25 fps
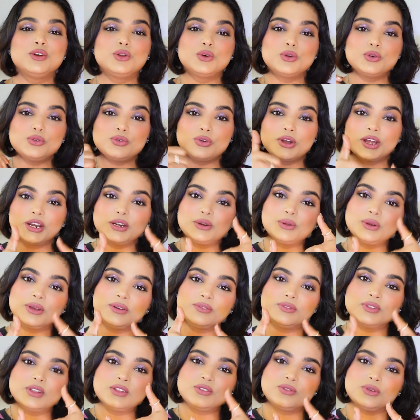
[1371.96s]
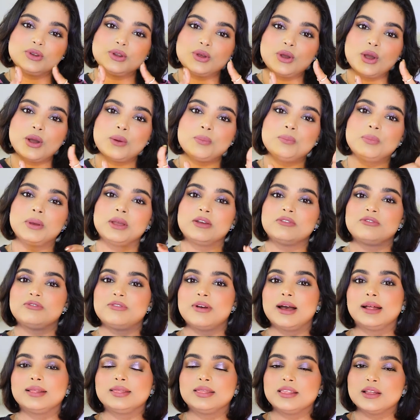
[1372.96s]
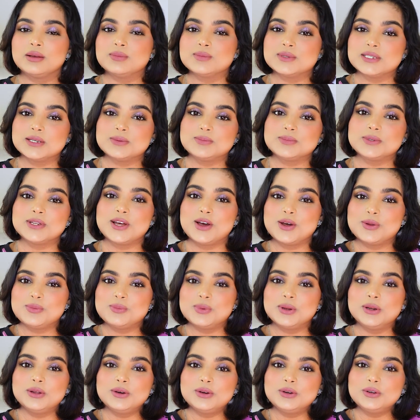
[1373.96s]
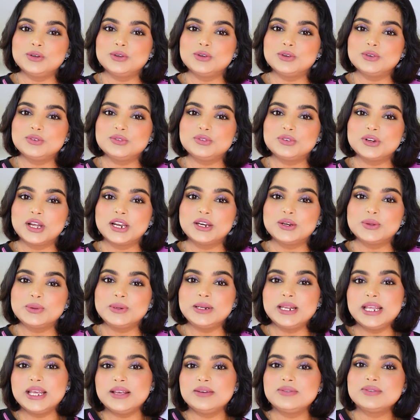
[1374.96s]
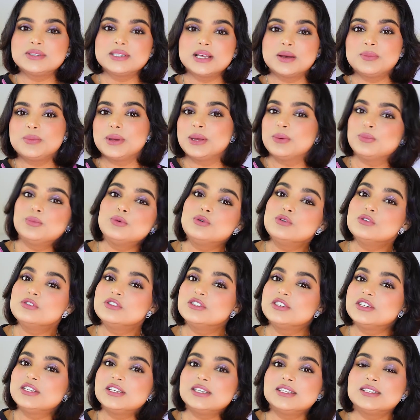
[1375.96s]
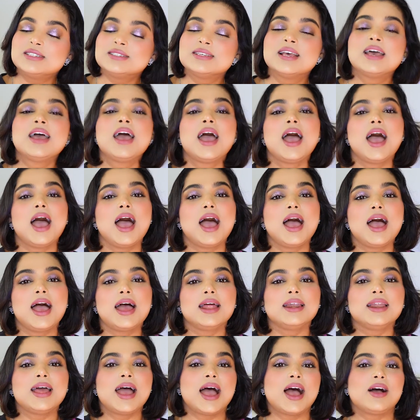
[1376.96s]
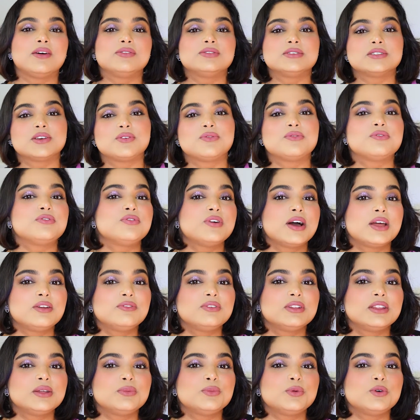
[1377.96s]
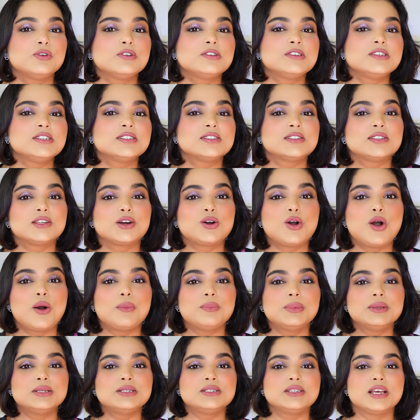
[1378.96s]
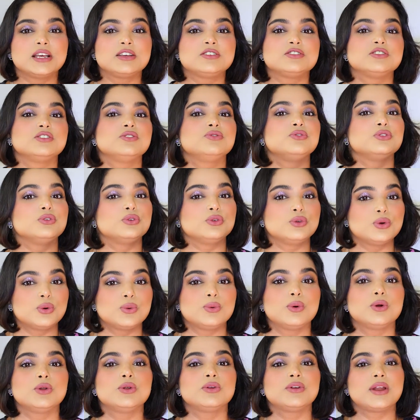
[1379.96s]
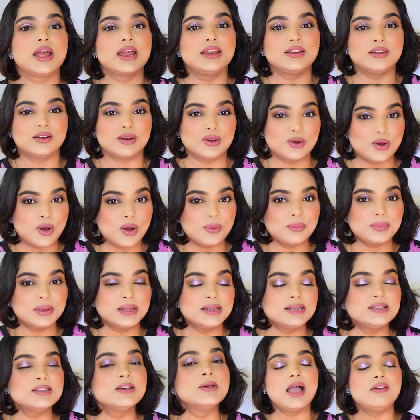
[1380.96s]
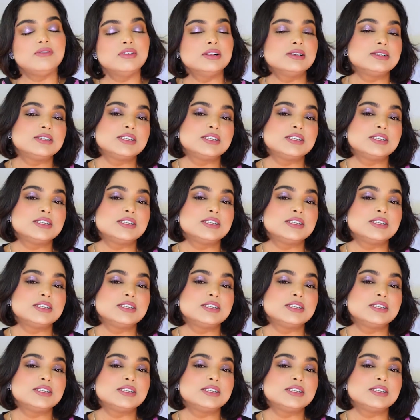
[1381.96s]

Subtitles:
don't forget to give this video a big fat thumbs up down below. Don't forget to leave some emojis and have some fun with emojis in the comment section if you don't want to write a comment. I will